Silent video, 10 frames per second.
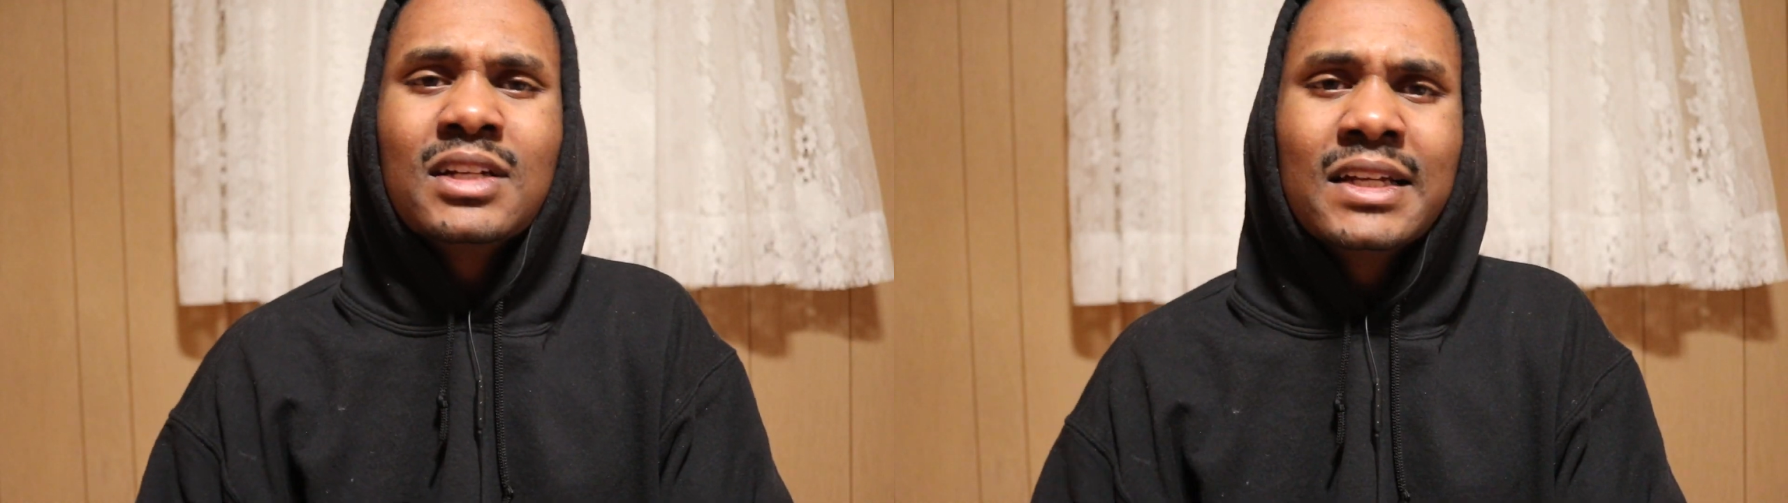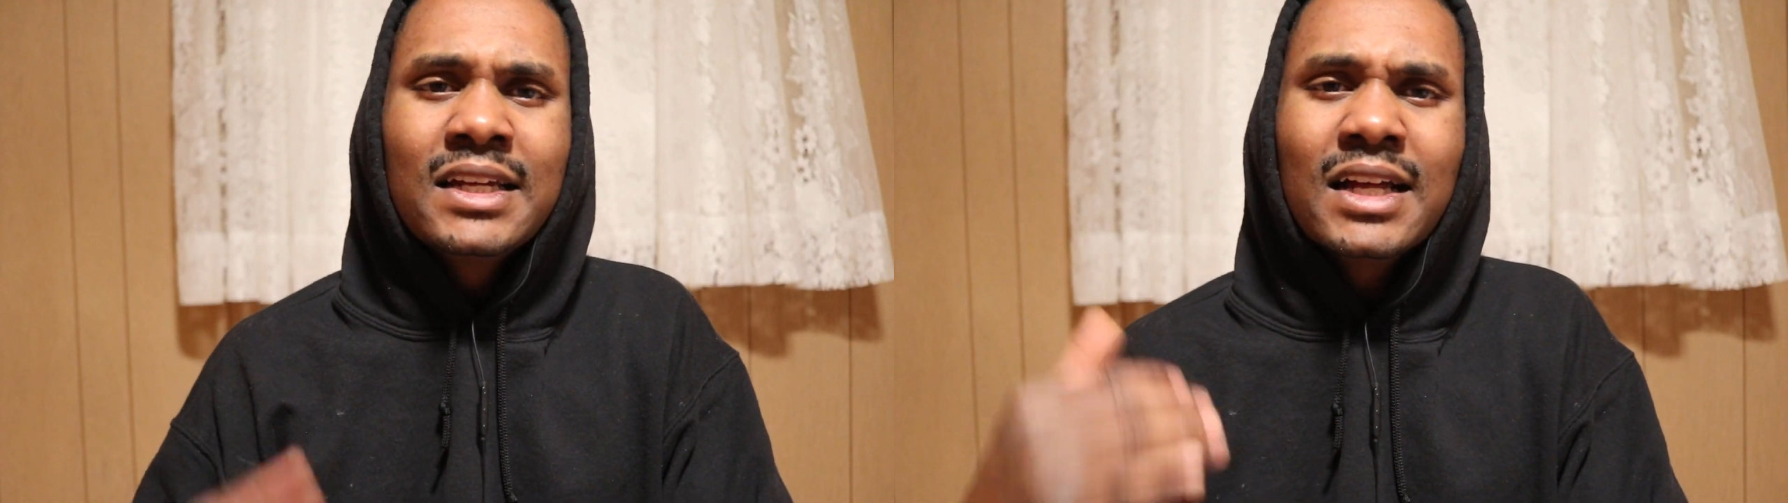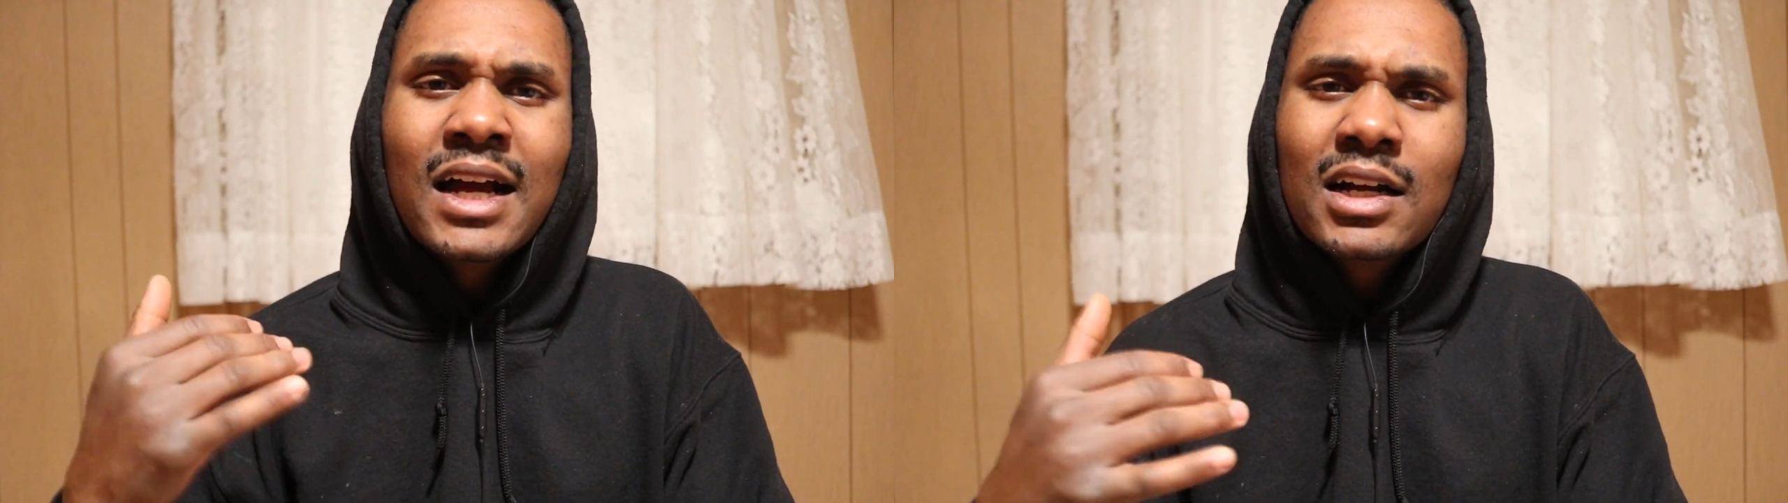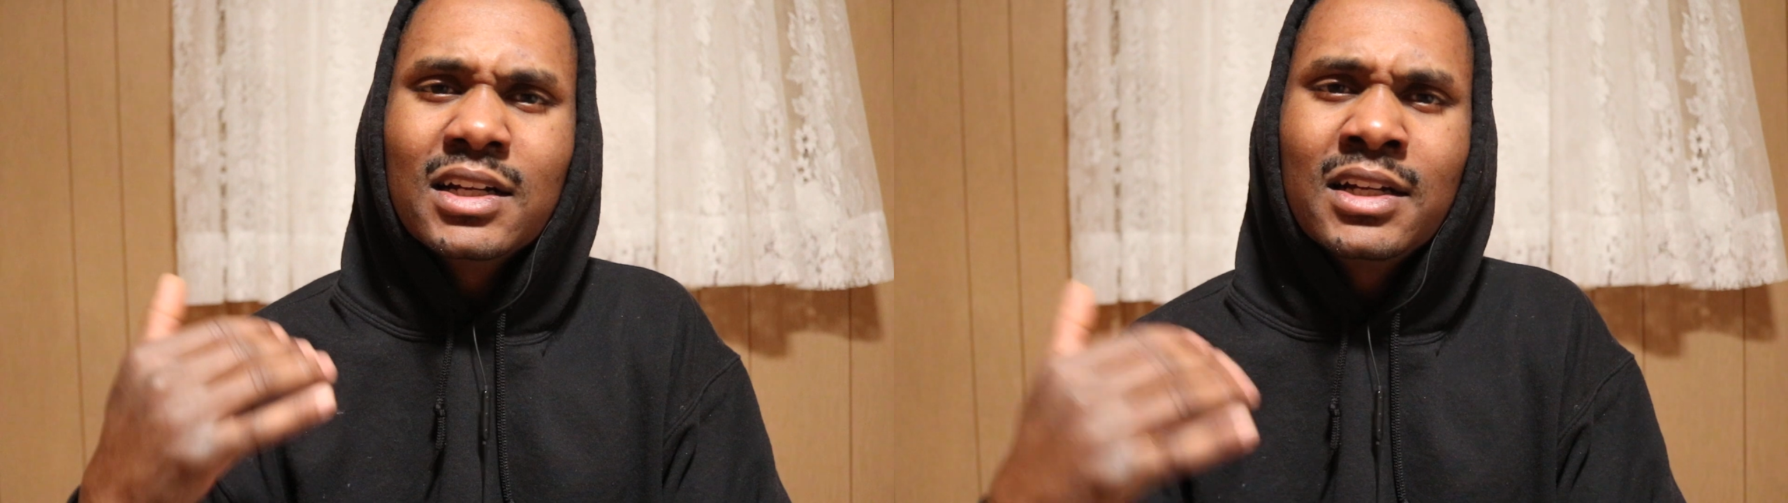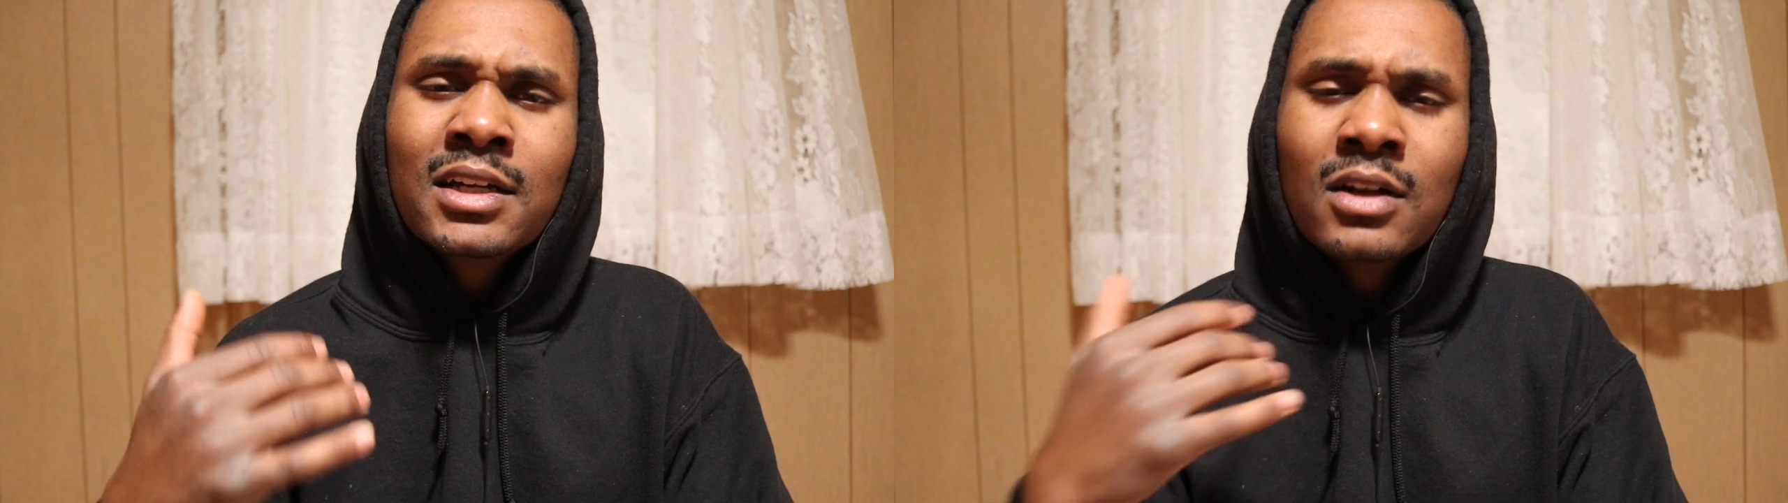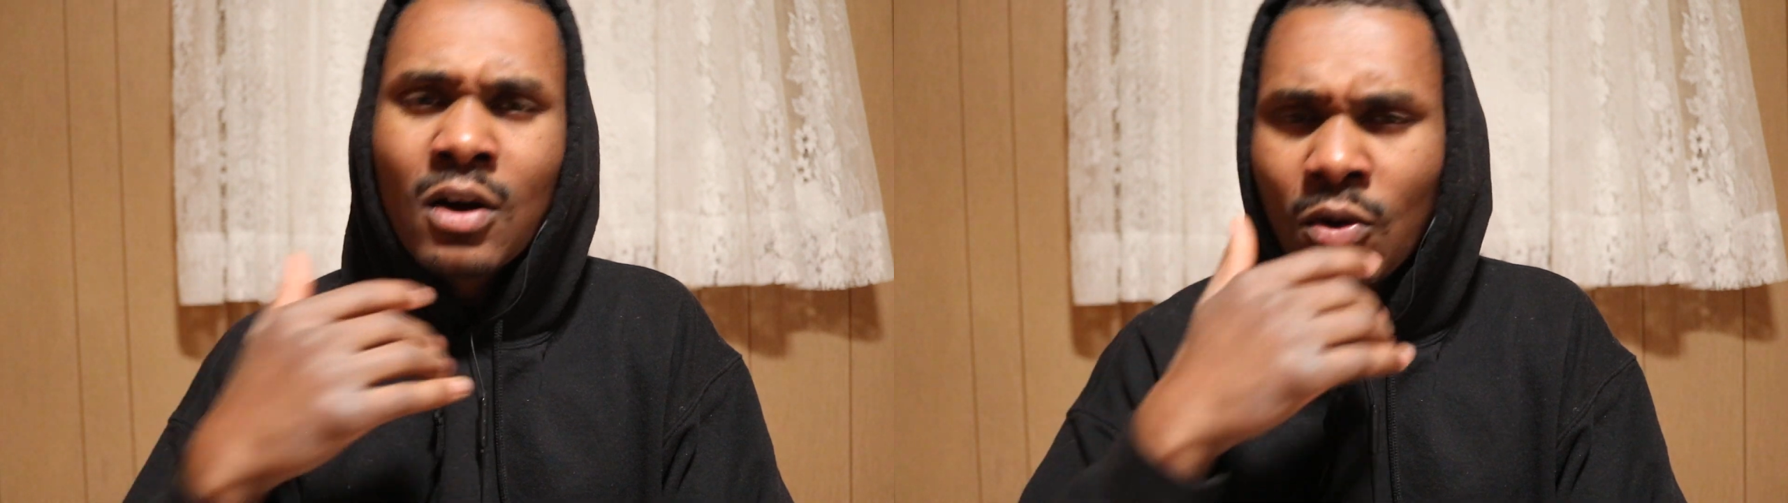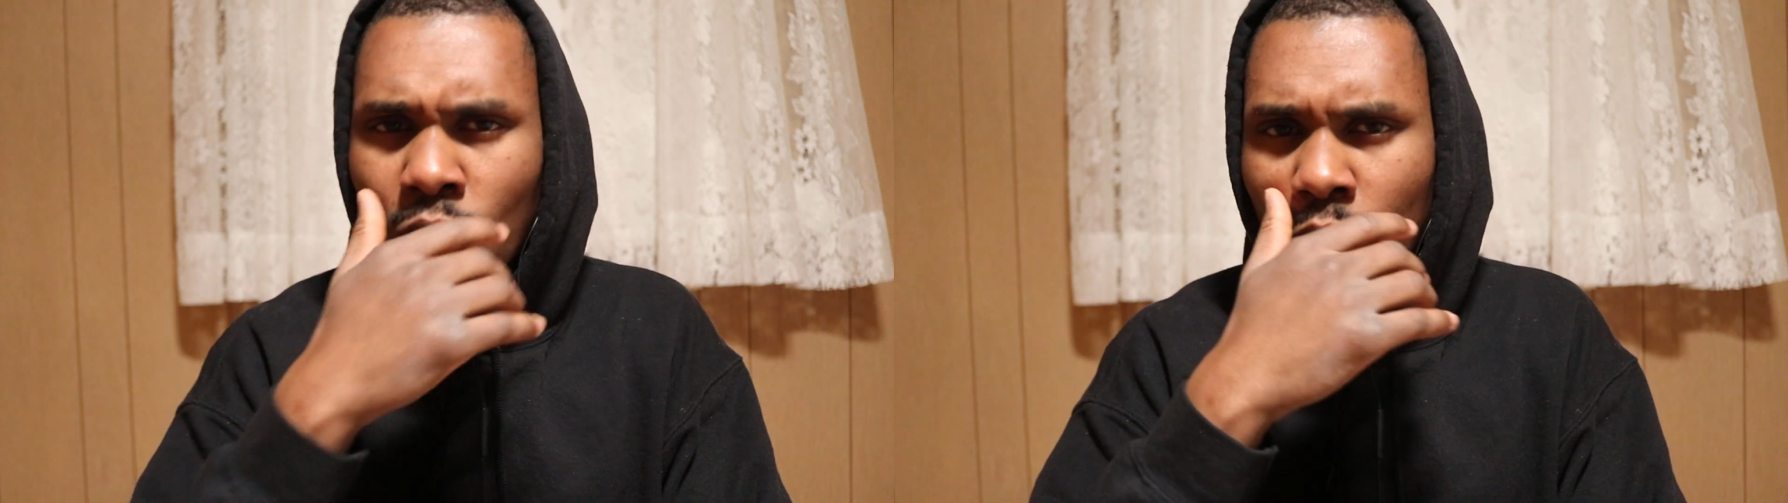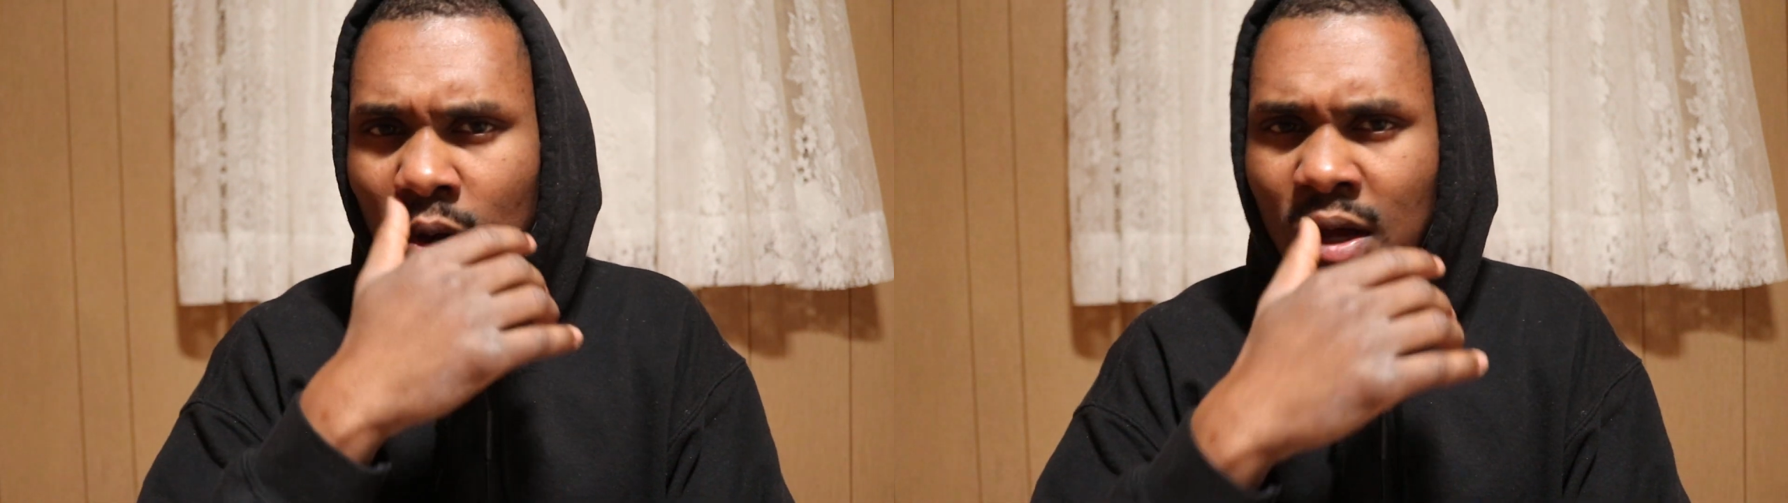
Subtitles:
get our end goal